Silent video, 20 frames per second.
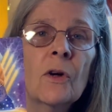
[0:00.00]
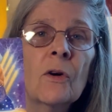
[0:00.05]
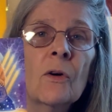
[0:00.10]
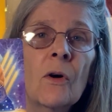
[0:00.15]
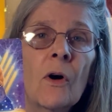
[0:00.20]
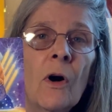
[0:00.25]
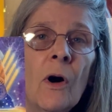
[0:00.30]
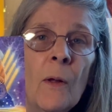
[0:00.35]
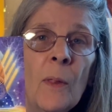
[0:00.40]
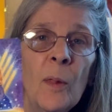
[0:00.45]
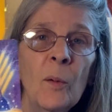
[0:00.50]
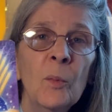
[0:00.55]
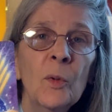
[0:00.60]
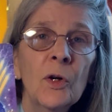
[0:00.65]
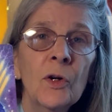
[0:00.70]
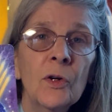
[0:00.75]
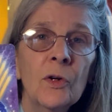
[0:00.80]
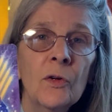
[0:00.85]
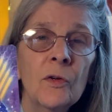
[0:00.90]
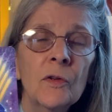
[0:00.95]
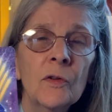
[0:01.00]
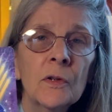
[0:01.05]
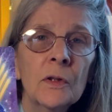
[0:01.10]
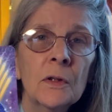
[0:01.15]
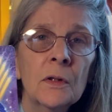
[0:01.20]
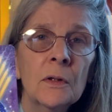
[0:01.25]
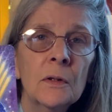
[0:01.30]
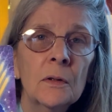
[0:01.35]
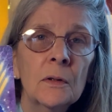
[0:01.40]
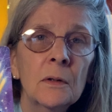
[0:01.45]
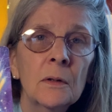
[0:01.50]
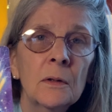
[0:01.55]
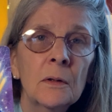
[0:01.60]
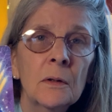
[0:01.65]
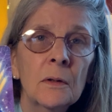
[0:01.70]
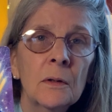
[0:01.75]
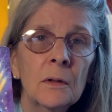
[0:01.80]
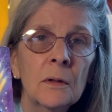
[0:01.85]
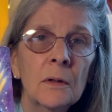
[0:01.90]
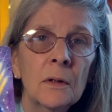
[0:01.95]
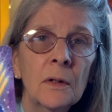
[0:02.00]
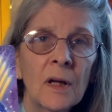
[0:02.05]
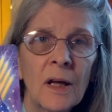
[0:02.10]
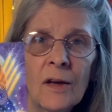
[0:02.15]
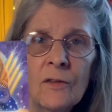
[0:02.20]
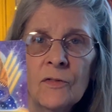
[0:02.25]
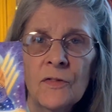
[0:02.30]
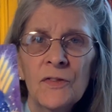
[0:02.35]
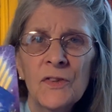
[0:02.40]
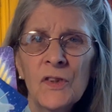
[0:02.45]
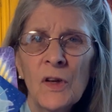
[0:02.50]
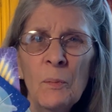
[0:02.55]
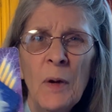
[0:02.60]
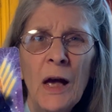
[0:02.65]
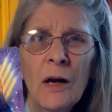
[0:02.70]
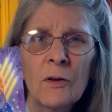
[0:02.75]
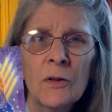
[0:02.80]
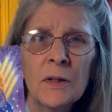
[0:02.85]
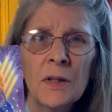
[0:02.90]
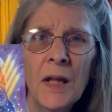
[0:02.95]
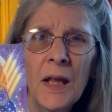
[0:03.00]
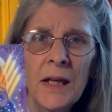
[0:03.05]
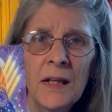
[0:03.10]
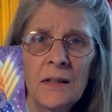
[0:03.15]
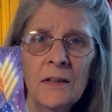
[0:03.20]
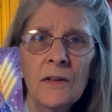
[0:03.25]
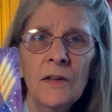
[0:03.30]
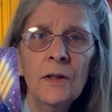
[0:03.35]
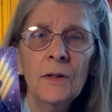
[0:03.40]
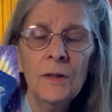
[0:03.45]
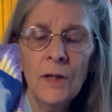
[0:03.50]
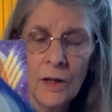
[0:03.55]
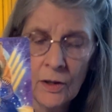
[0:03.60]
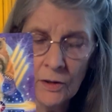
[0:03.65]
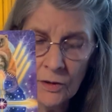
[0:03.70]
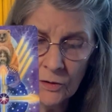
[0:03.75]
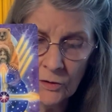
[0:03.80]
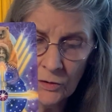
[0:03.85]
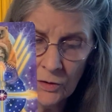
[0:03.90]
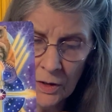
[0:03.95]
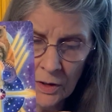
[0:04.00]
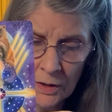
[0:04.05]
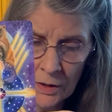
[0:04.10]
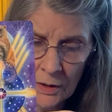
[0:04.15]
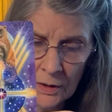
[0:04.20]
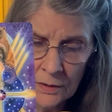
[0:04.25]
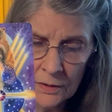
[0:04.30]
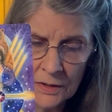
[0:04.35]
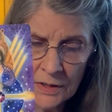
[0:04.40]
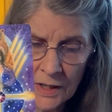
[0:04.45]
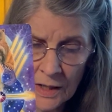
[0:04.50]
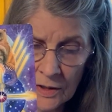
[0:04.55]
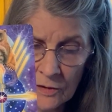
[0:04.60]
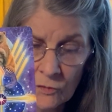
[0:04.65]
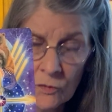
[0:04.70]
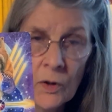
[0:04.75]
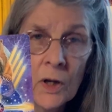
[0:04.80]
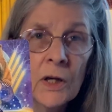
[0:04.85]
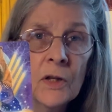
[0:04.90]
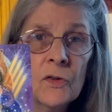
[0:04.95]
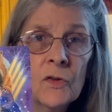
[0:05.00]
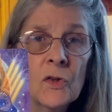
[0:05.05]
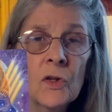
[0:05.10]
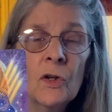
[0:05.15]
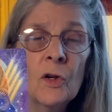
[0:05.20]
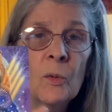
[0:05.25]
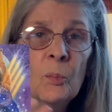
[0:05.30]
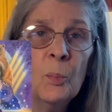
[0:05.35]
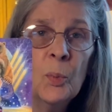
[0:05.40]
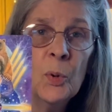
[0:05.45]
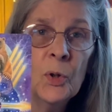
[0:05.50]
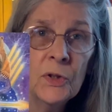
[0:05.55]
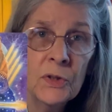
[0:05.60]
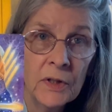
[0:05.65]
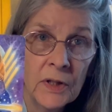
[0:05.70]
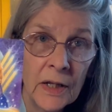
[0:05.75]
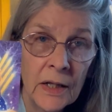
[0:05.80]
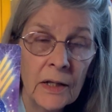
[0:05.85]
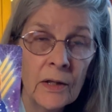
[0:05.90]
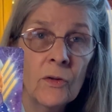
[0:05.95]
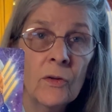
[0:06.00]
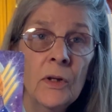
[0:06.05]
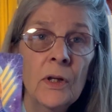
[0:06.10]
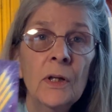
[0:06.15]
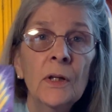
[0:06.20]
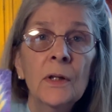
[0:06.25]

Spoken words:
On the move, have somehow lightened the load, 10 of Wands, put down